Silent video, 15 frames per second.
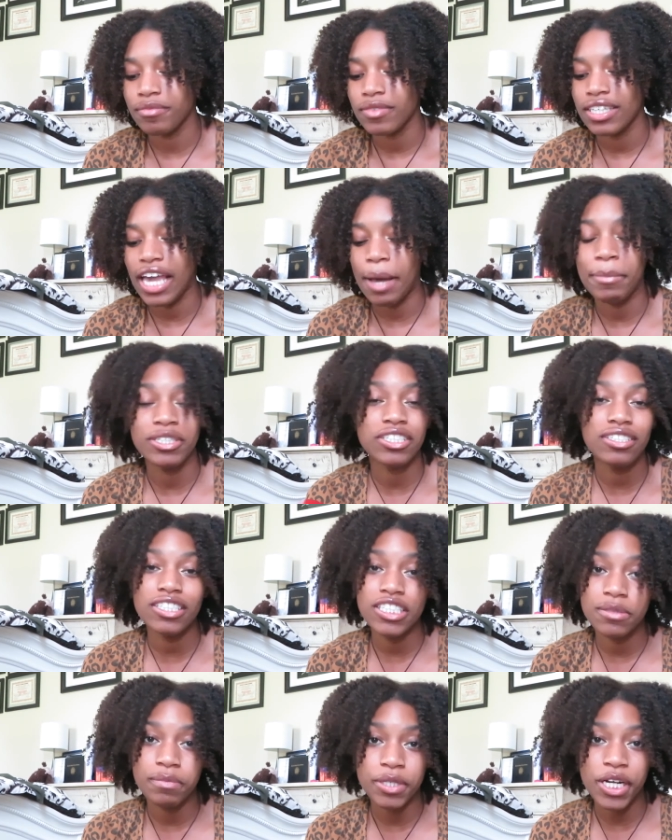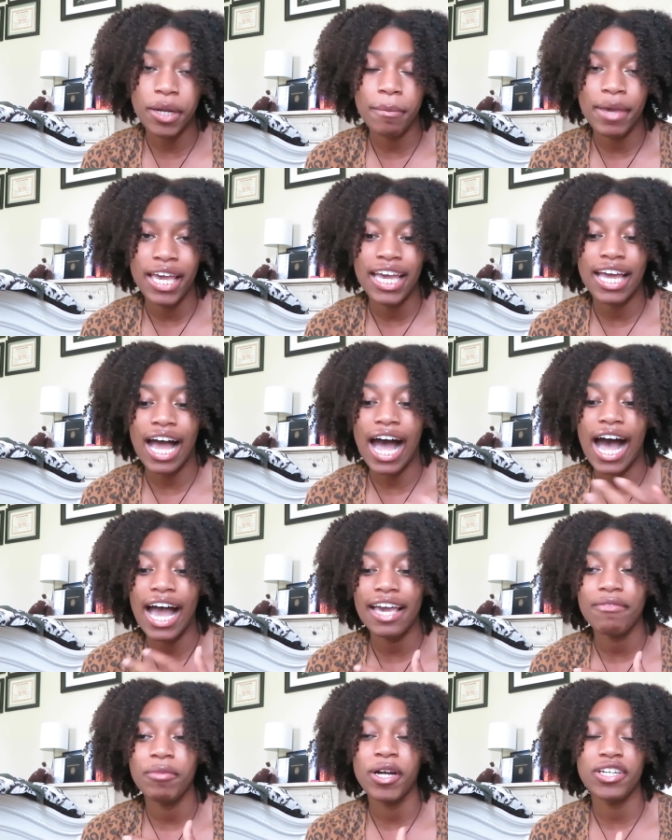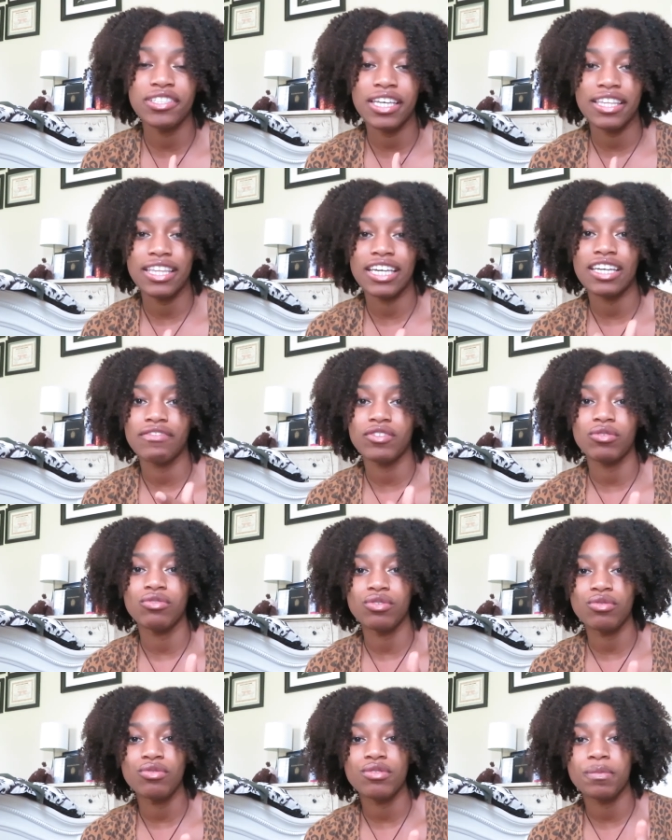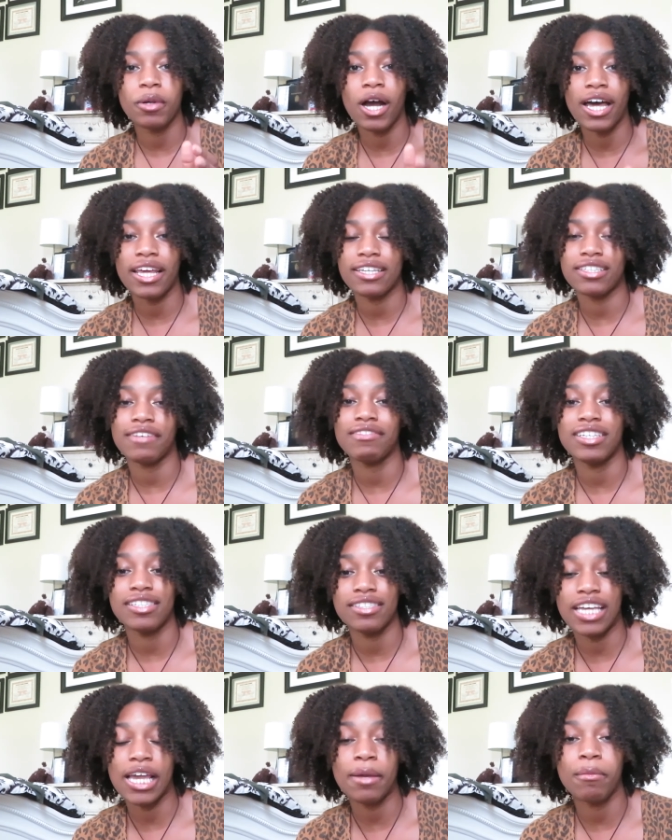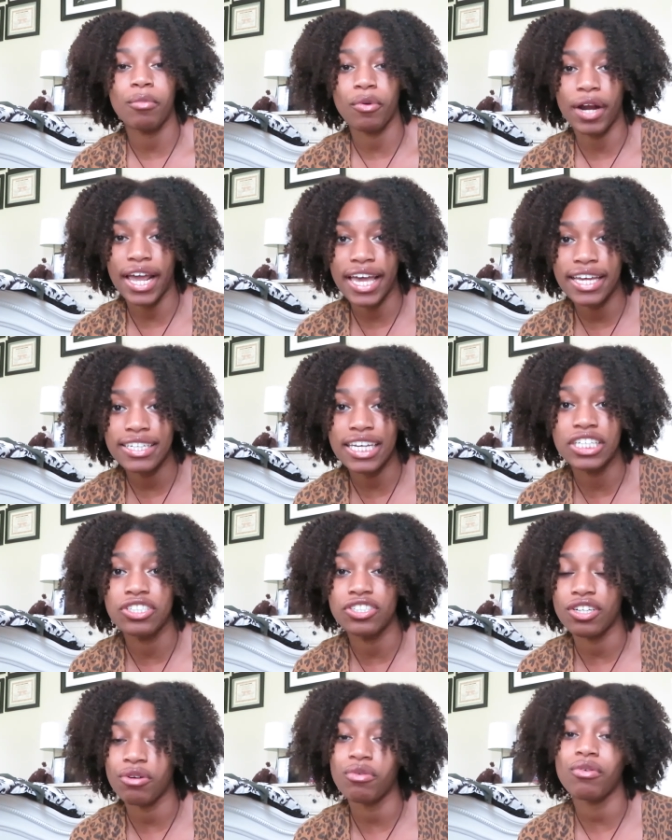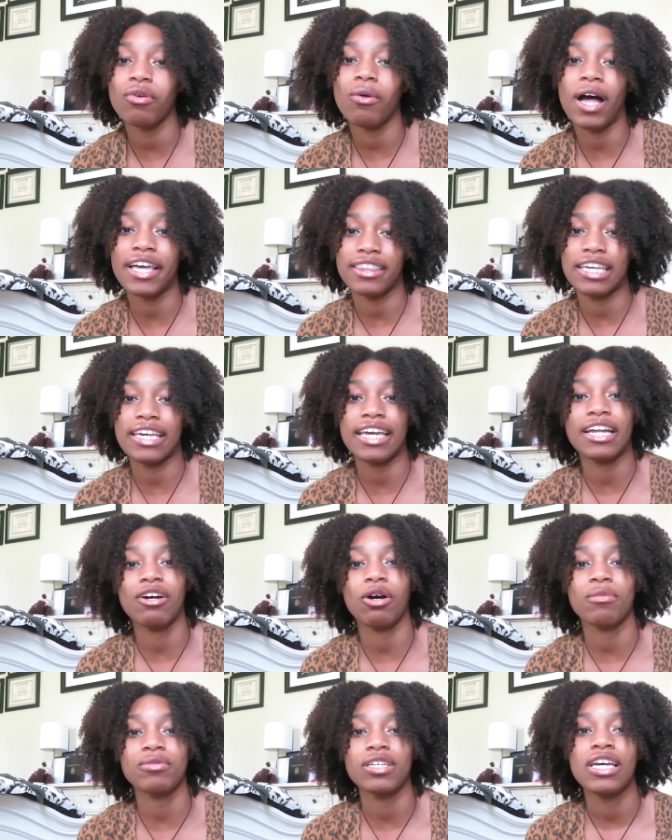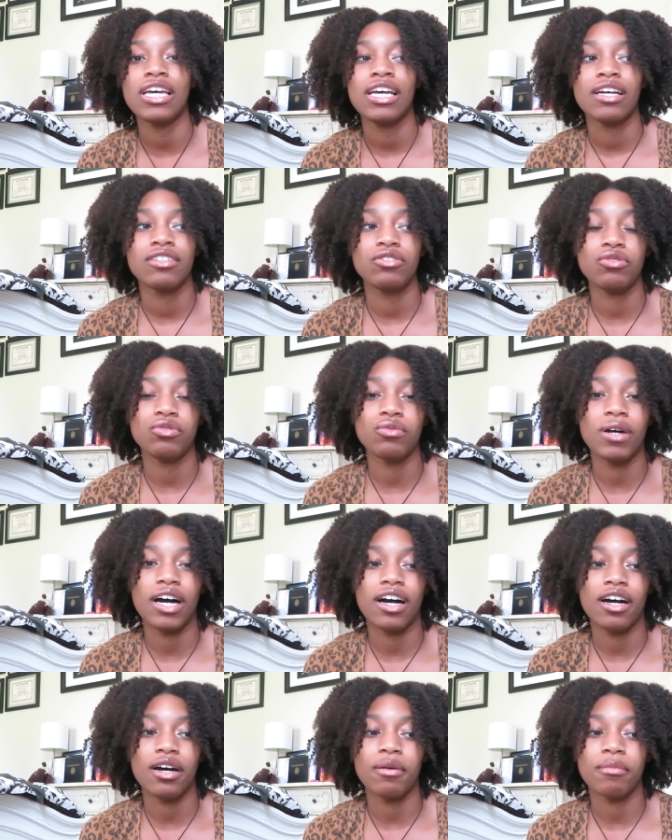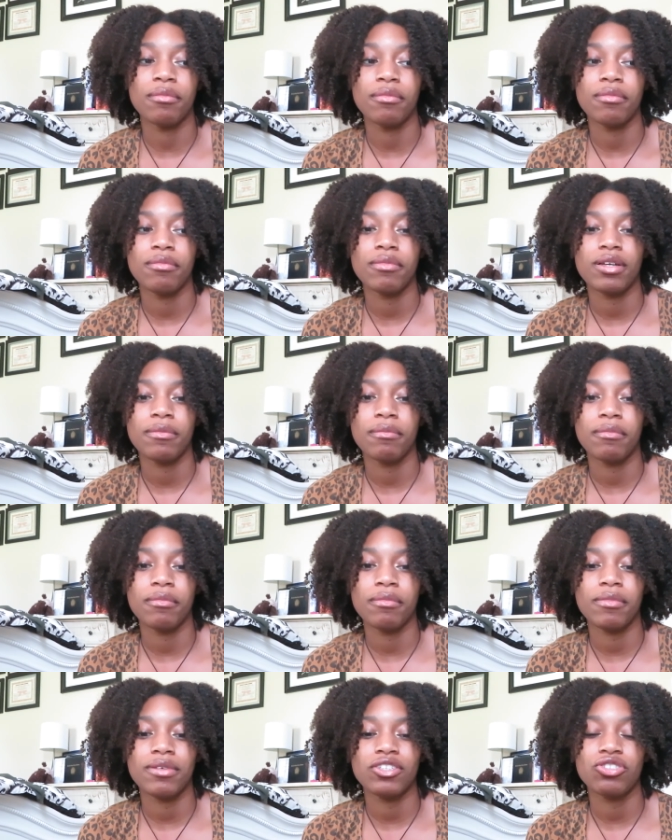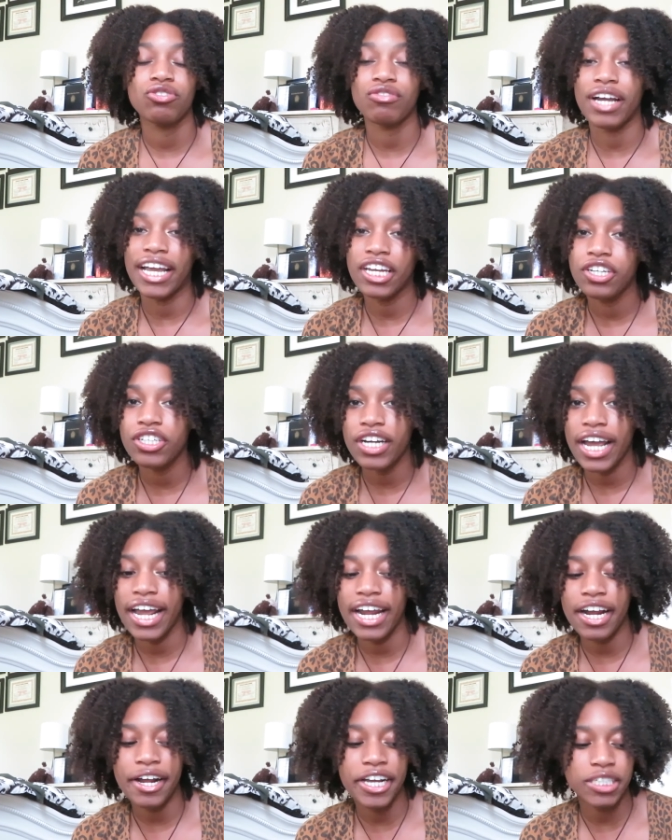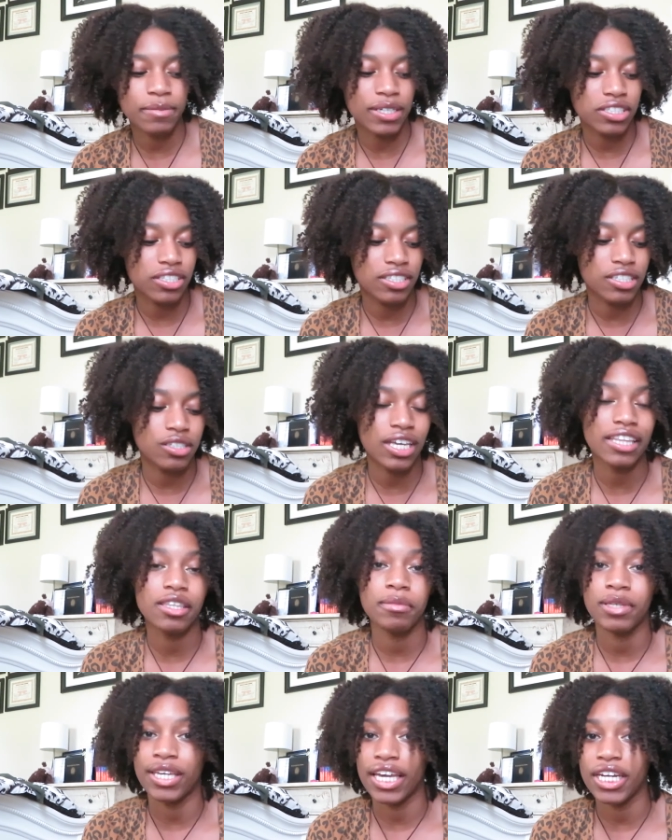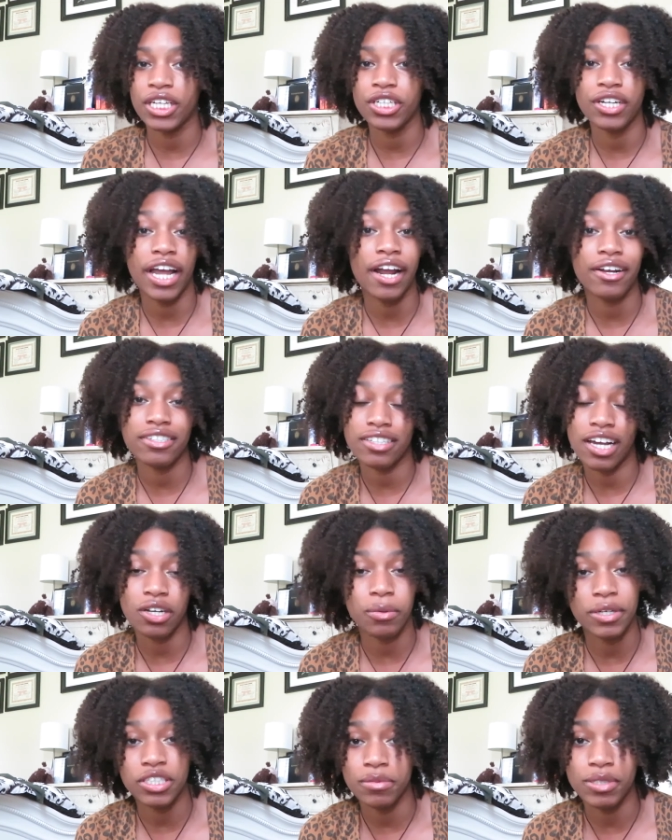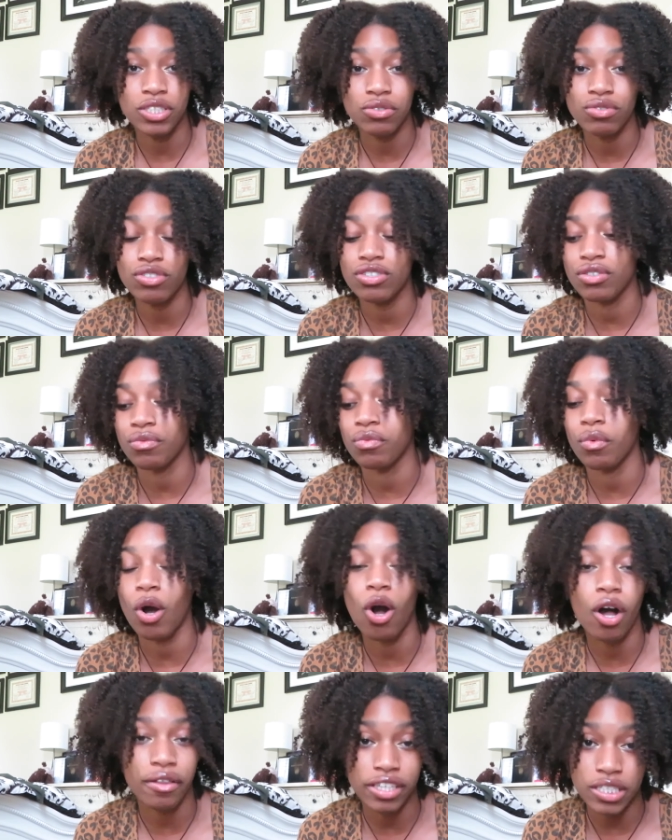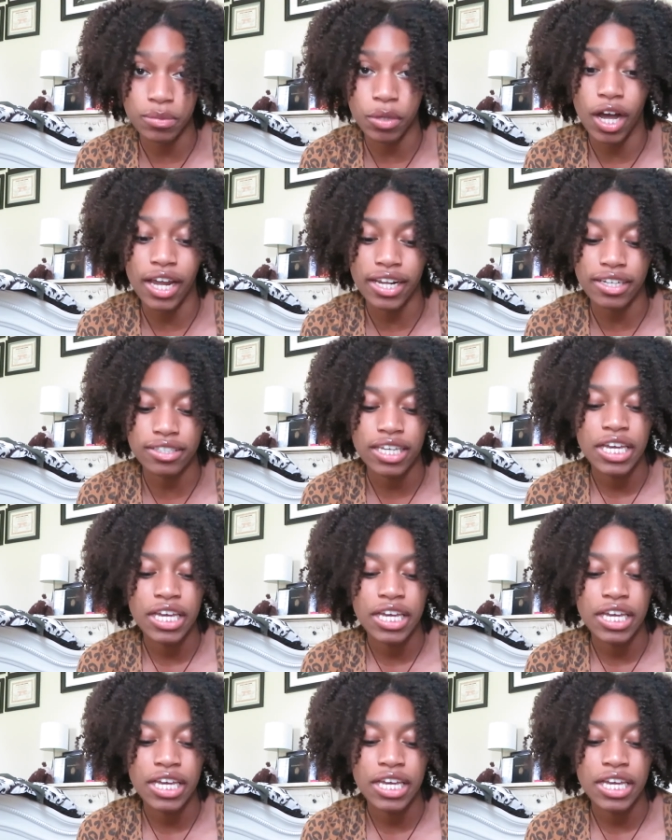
Yeah, but just experiment. I personally think if you use products of the same brand in general, I think it helps to train your hair, especially since at the beginning your hair is not going to be used to all these products.